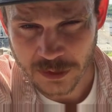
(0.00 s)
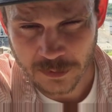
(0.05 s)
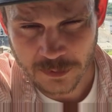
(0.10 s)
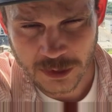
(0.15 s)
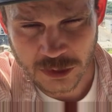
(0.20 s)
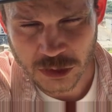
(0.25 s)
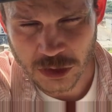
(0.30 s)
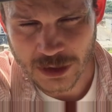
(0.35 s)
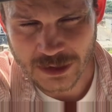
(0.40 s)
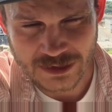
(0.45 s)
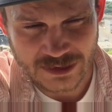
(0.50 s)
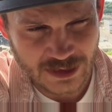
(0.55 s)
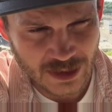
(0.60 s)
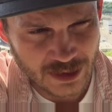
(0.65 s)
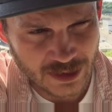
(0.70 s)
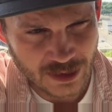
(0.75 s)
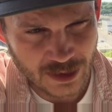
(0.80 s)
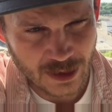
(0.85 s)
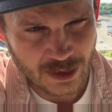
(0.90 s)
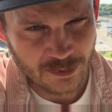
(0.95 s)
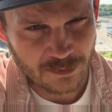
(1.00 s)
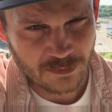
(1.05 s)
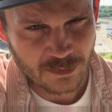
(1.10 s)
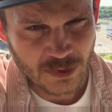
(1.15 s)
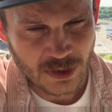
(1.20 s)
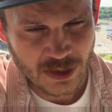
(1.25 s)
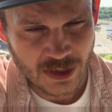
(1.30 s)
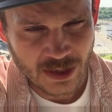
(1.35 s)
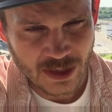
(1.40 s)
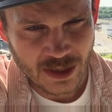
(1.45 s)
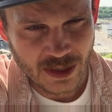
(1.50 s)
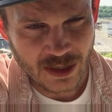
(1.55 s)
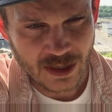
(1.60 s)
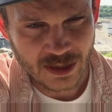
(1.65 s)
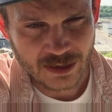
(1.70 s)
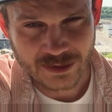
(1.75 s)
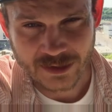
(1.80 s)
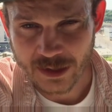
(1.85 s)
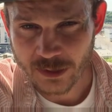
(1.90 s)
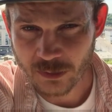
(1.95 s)
I'm going to try and set it up
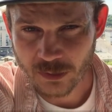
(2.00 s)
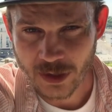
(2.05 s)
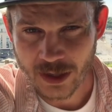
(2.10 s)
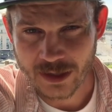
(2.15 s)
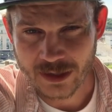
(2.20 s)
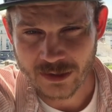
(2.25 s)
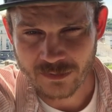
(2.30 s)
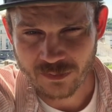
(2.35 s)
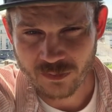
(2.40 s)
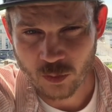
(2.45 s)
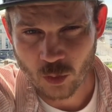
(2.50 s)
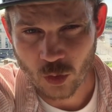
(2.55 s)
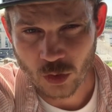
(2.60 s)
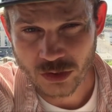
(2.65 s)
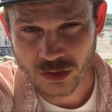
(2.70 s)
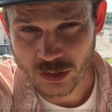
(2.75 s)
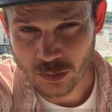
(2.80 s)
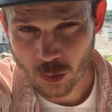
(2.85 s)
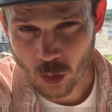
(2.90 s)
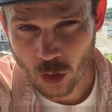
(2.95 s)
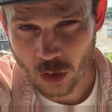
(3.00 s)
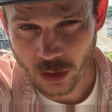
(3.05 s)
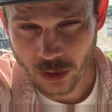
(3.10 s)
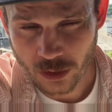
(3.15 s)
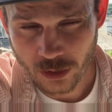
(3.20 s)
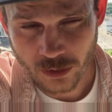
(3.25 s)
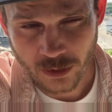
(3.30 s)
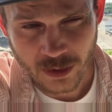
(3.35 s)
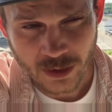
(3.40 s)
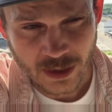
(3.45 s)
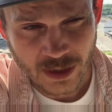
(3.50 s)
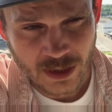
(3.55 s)
and get ready for tomorrow